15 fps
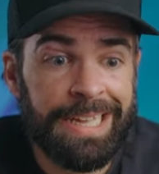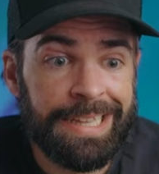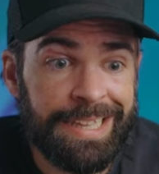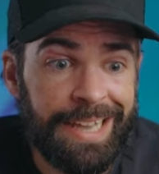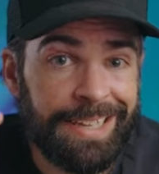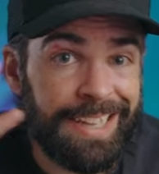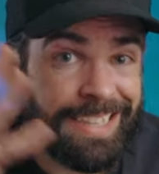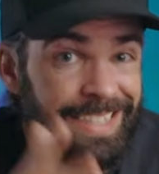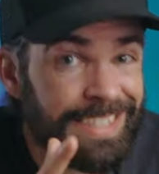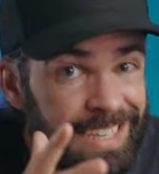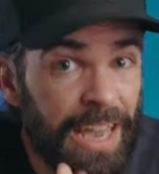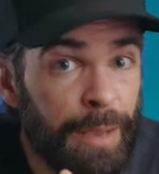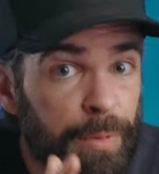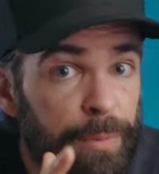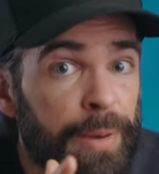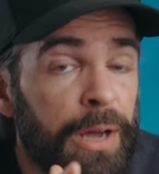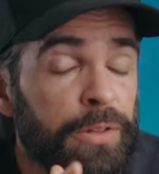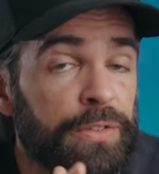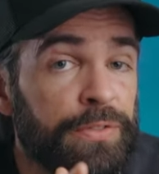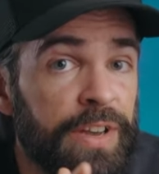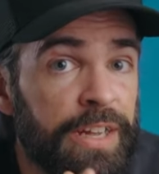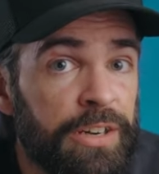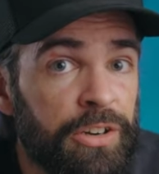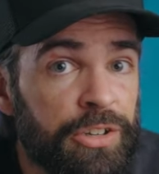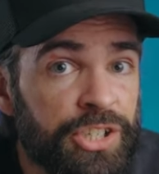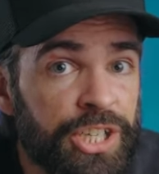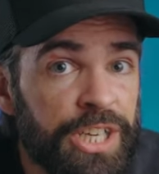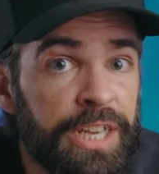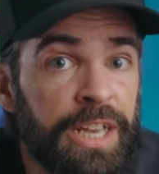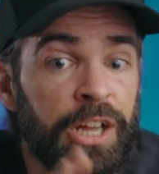take that same amount of
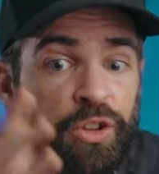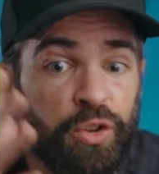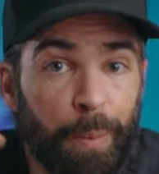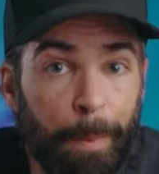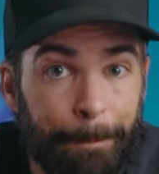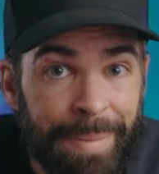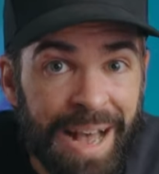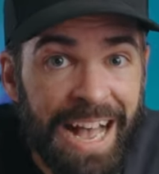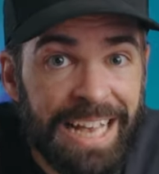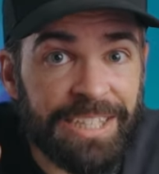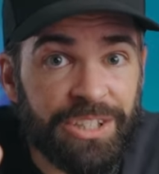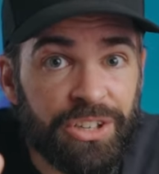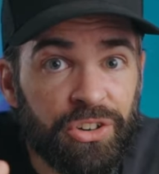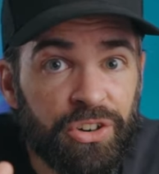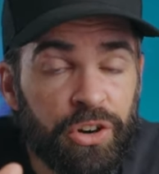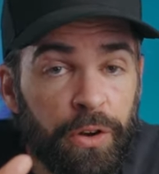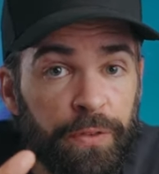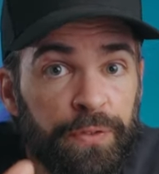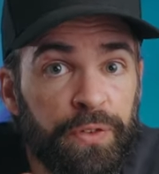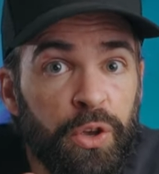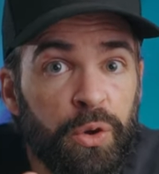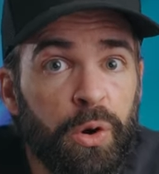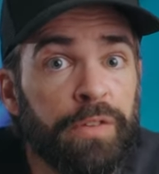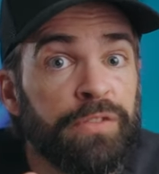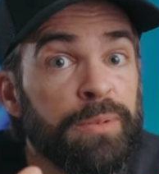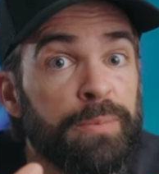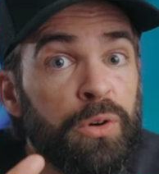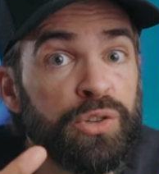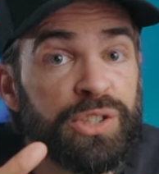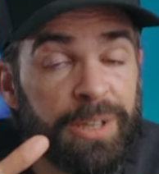energy to master a few of the
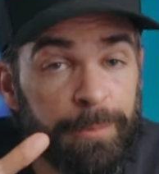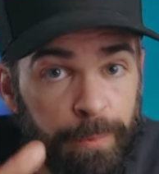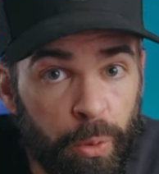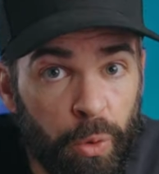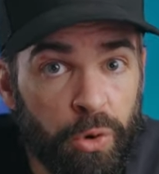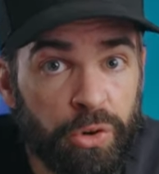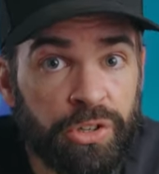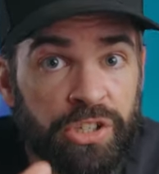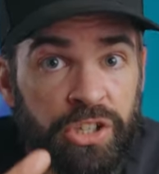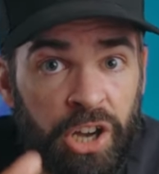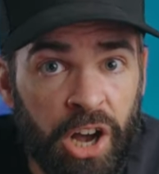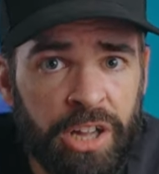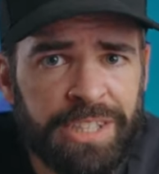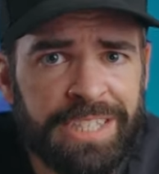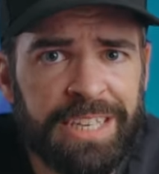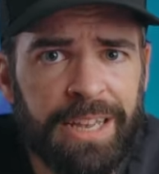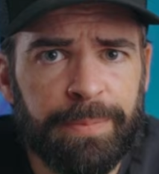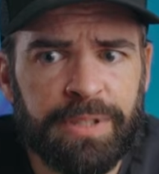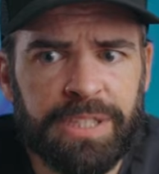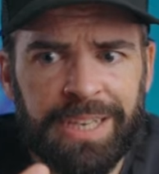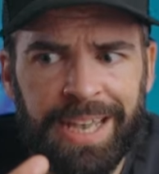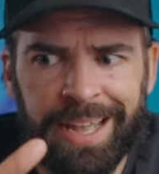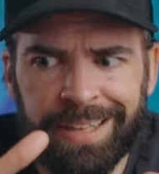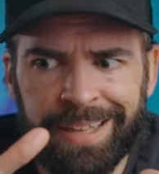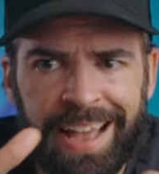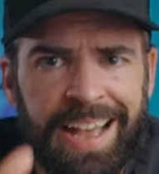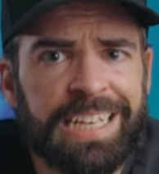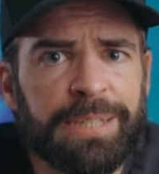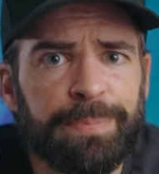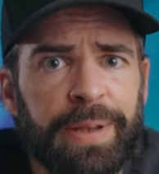most important concepts and
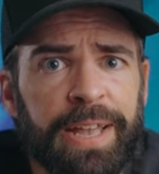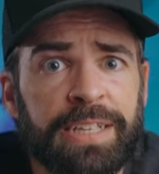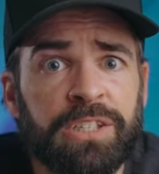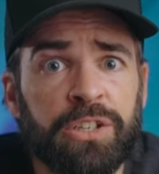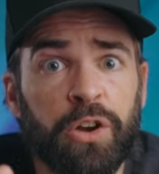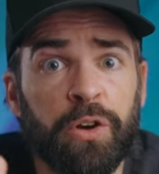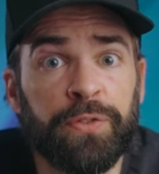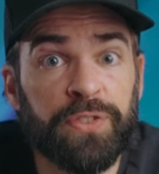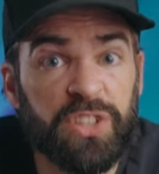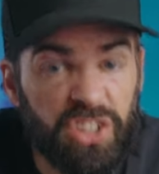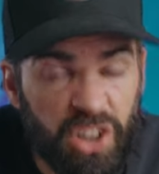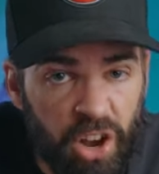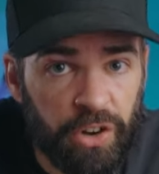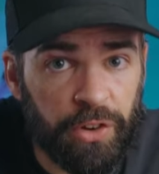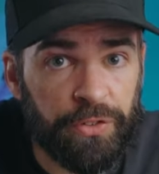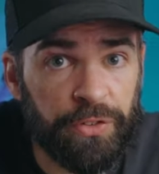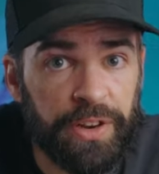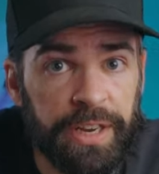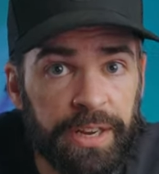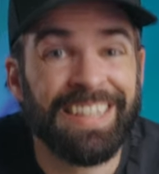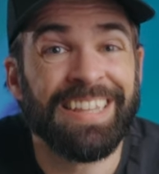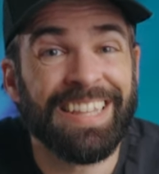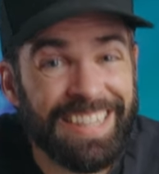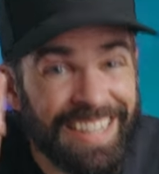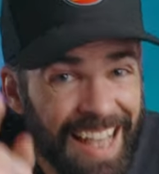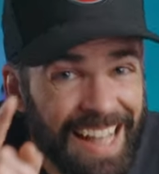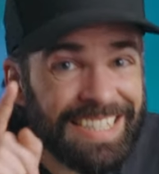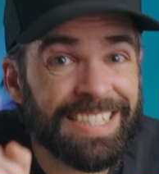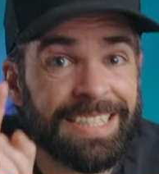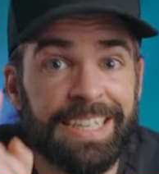aspects of photography.
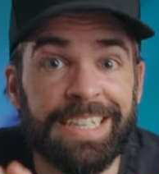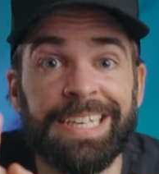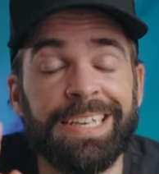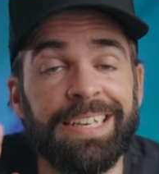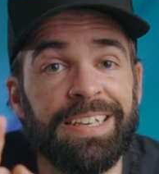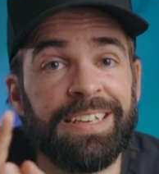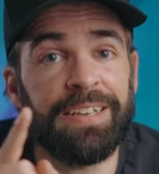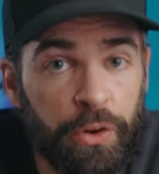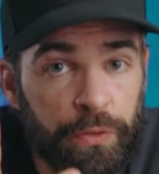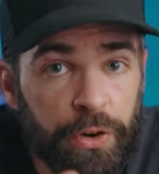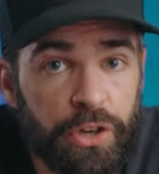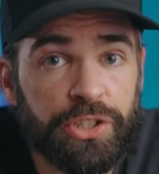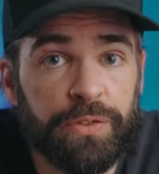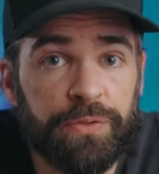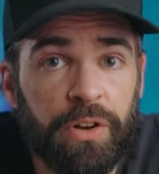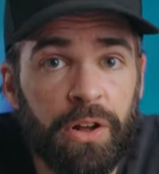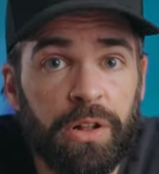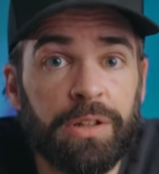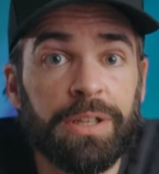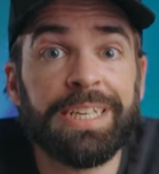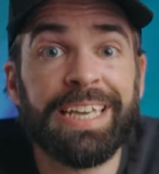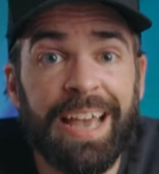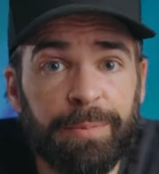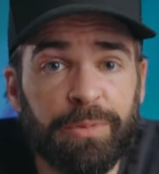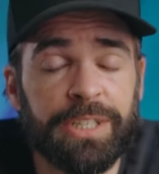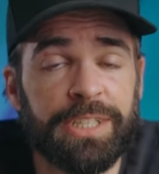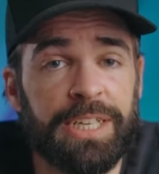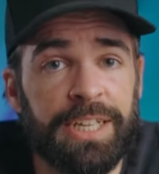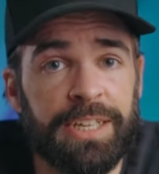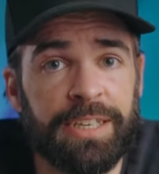That's the key. First of all, camera
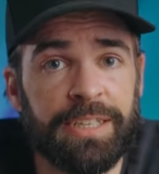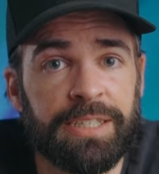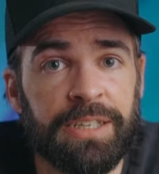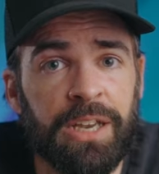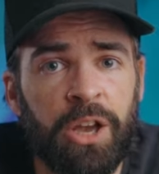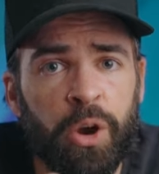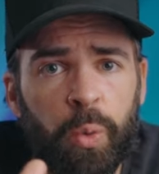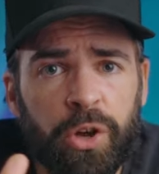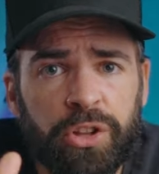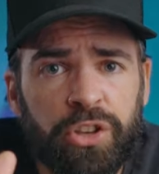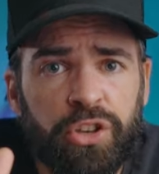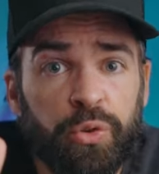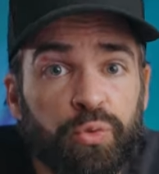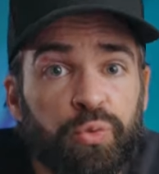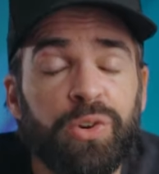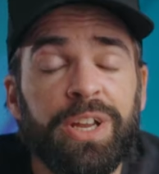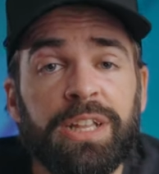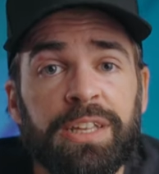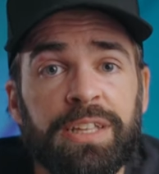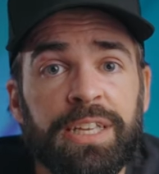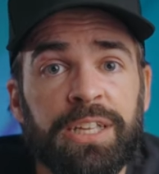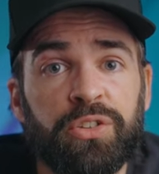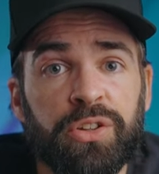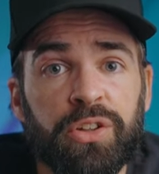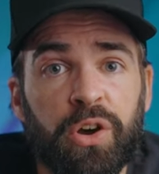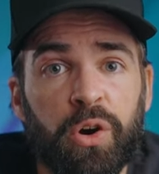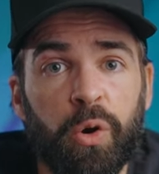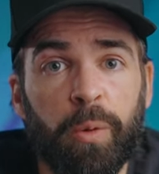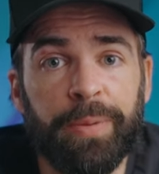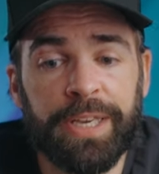settings. What do you really need to
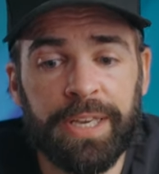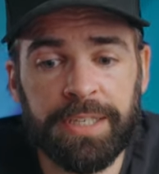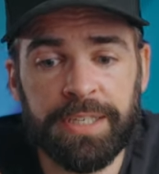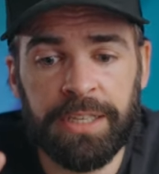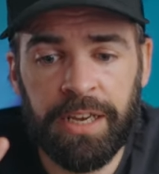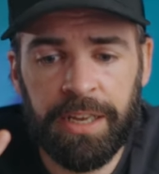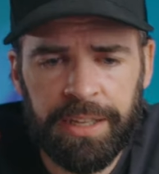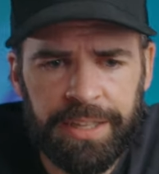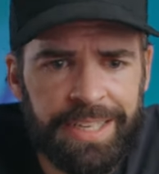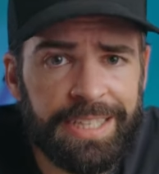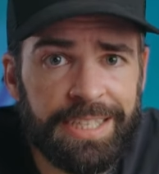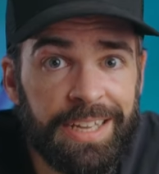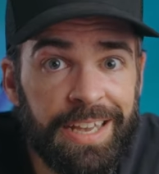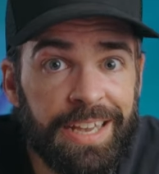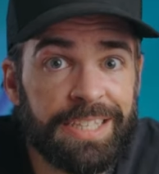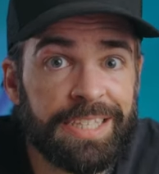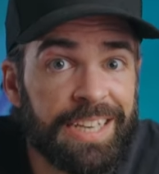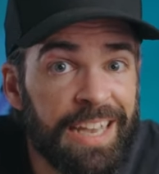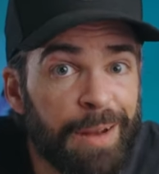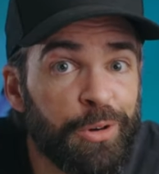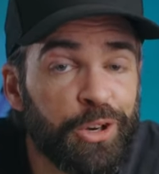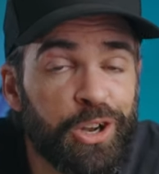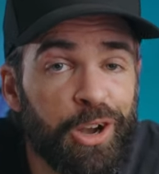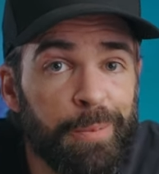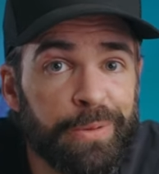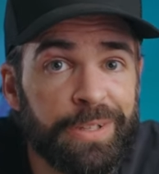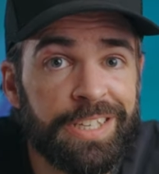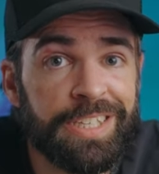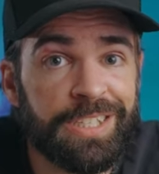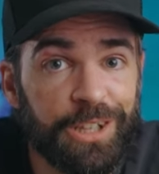know? Because these days, camera
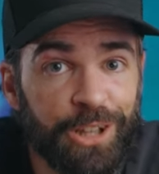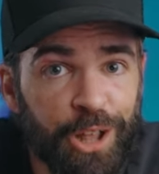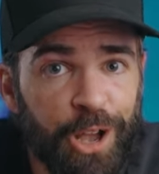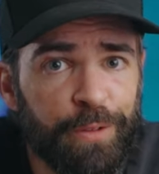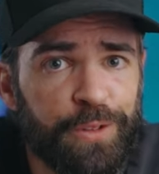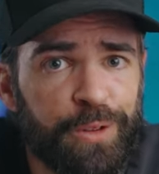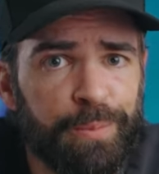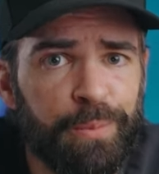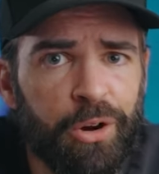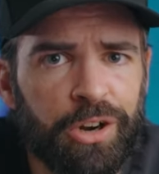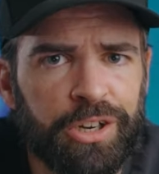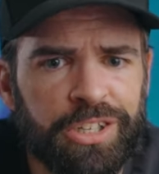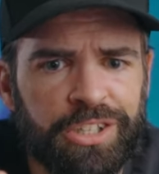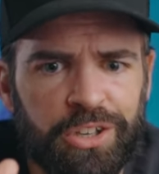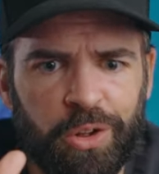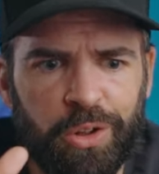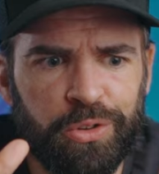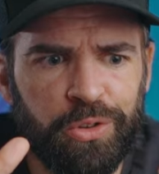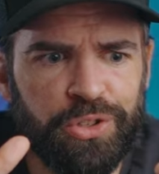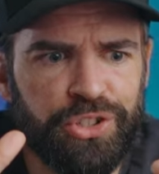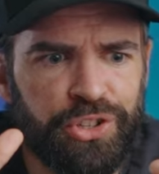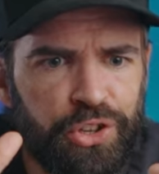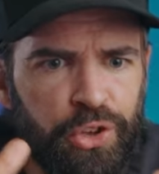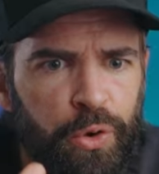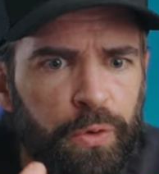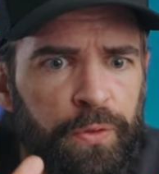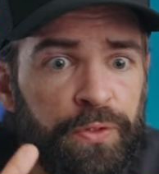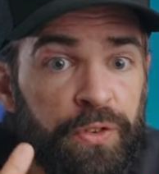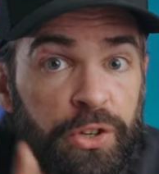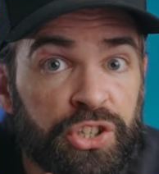companies love to market all those new
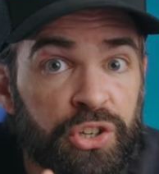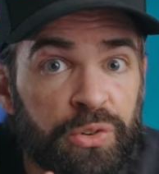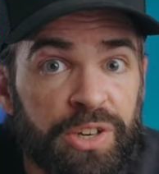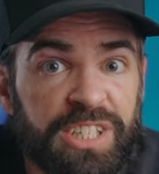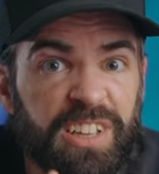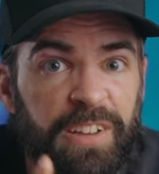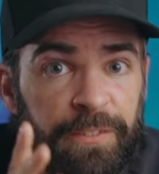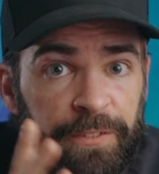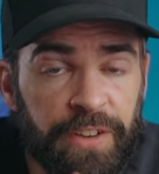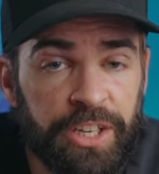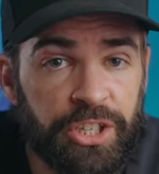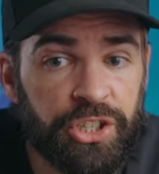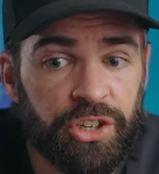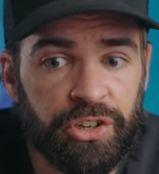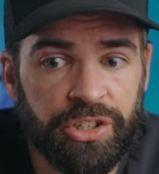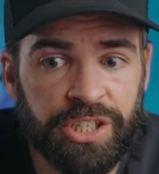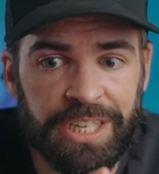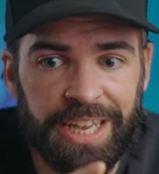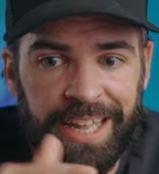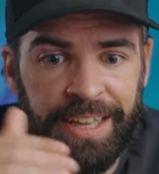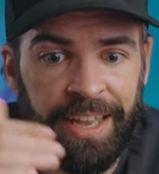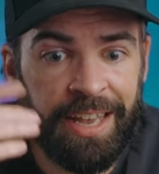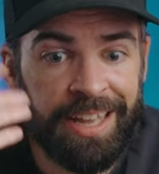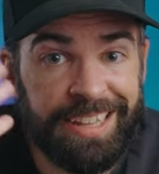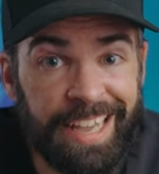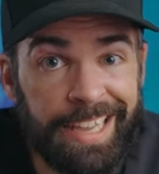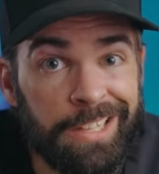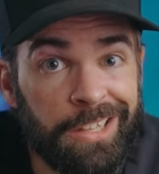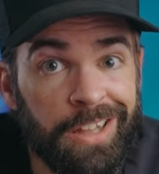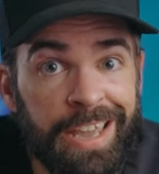futuristic features and
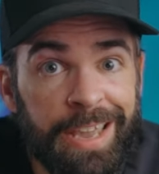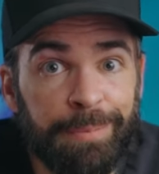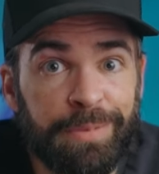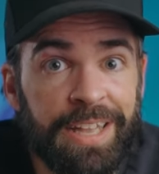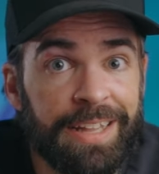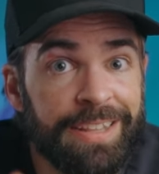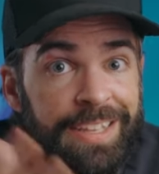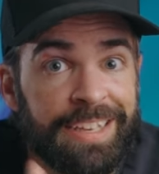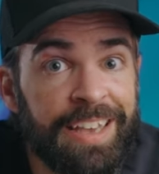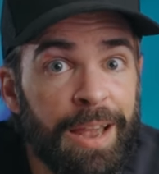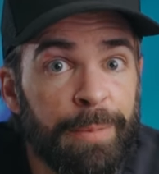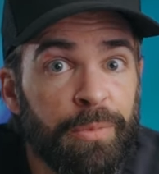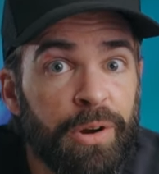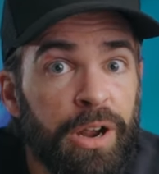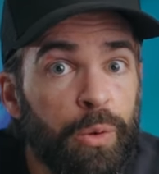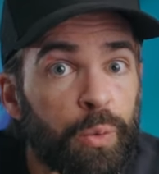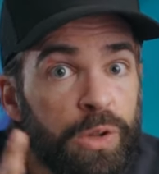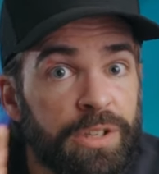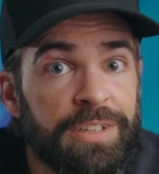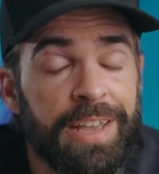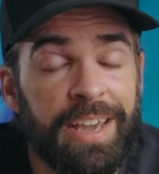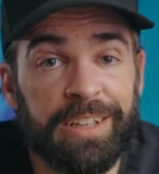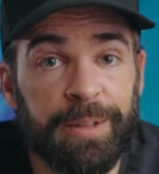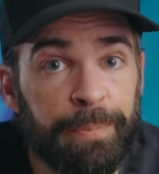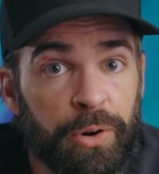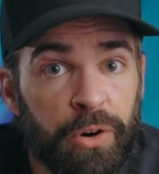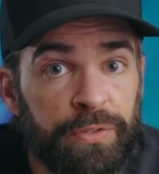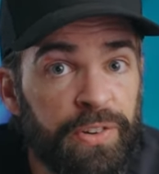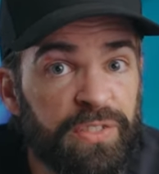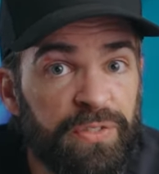they claim that the camera will take the
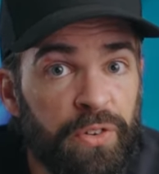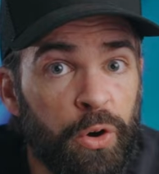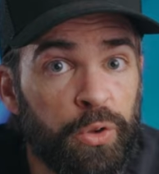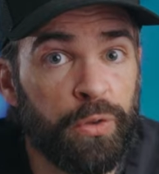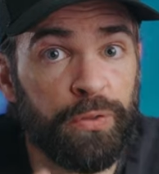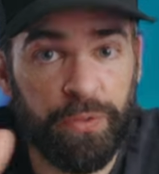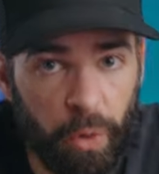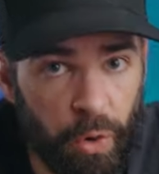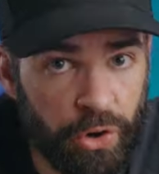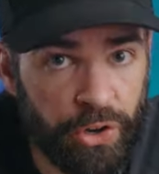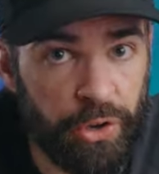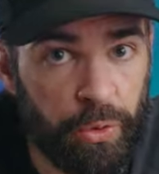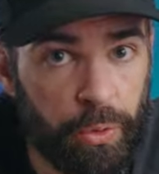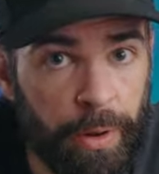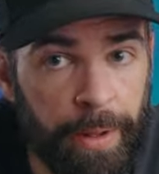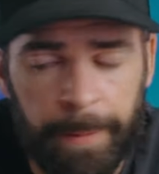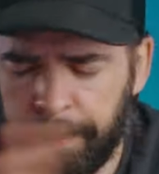perfect photo for you.